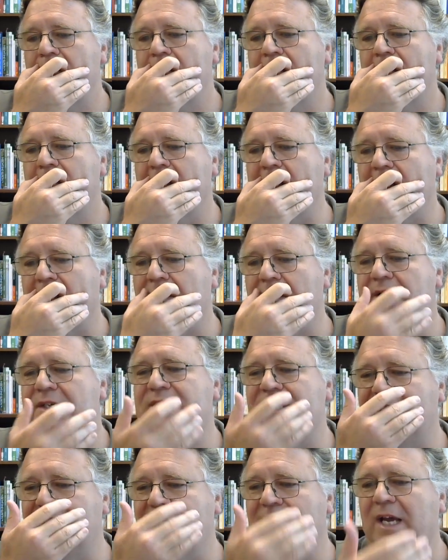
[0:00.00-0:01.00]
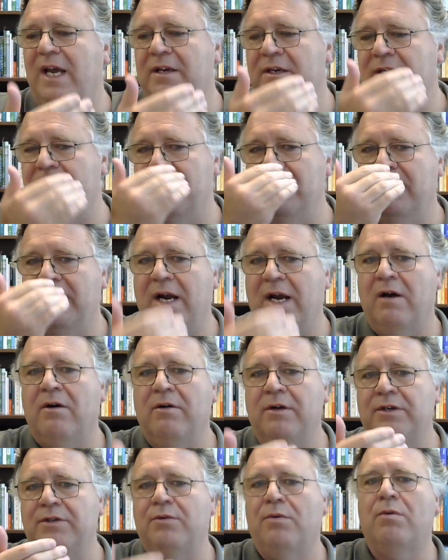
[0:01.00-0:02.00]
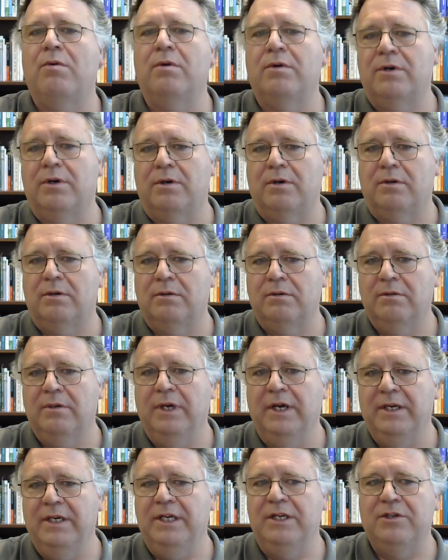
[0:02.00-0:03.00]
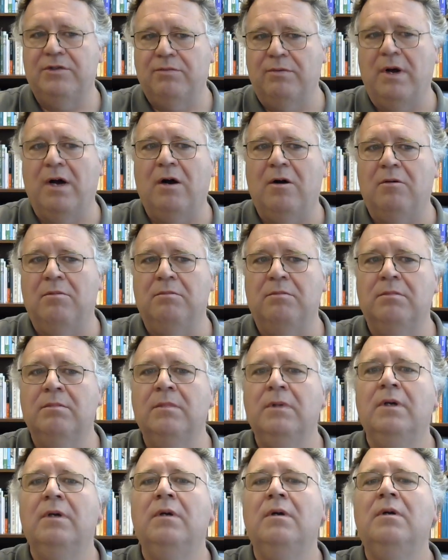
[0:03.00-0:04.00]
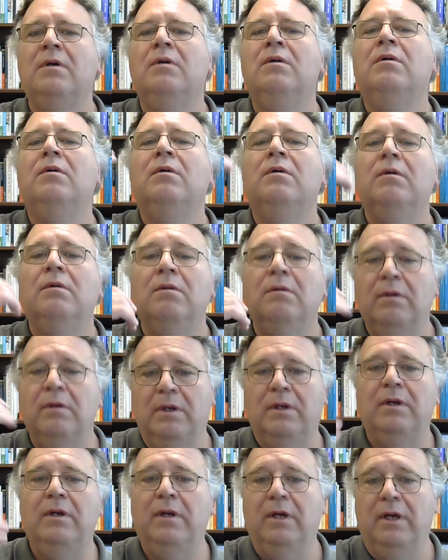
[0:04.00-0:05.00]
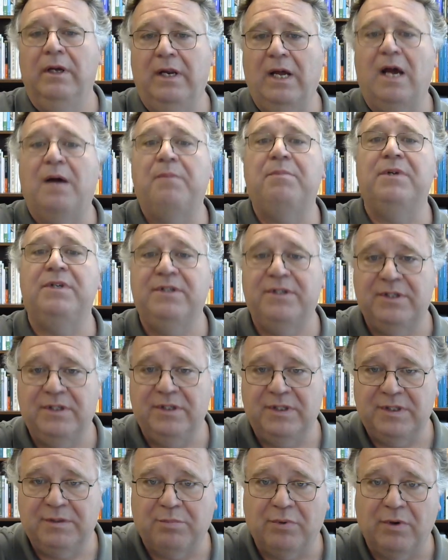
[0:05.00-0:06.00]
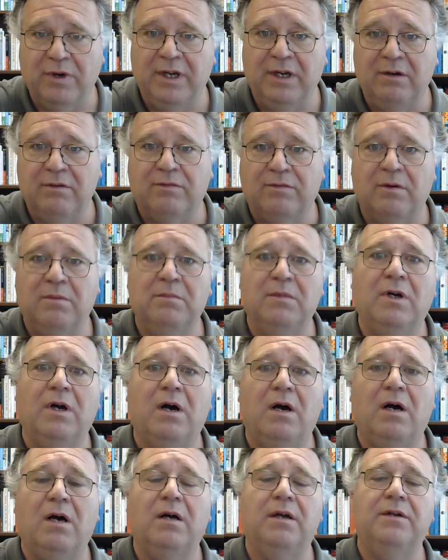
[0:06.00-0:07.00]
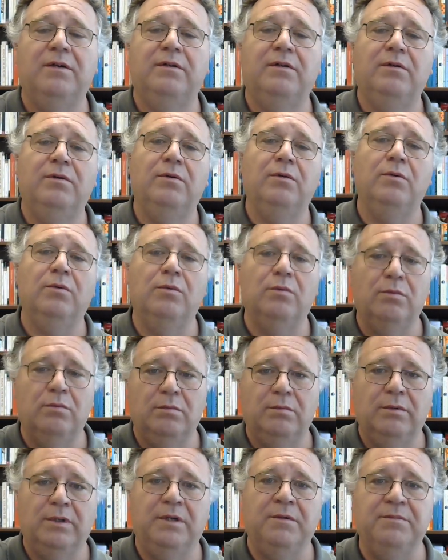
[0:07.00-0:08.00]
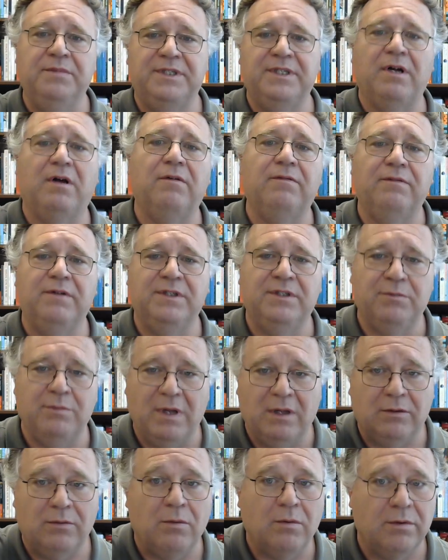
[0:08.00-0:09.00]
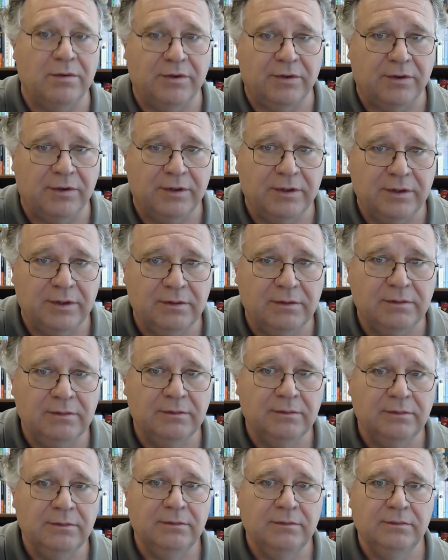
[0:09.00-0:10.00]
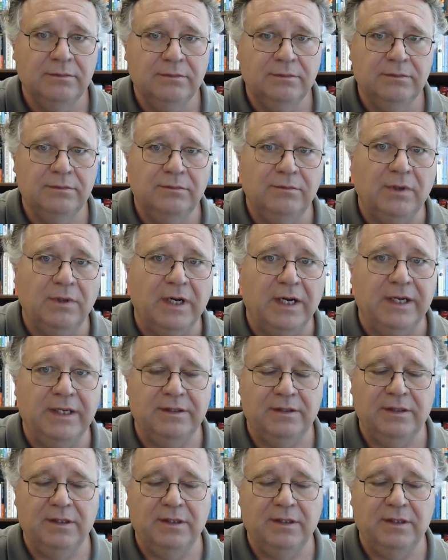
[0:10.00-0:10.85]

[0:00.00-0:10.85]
There is, again, an inherent order in each realm. It happens to spring from God, who himself is well ordered, right?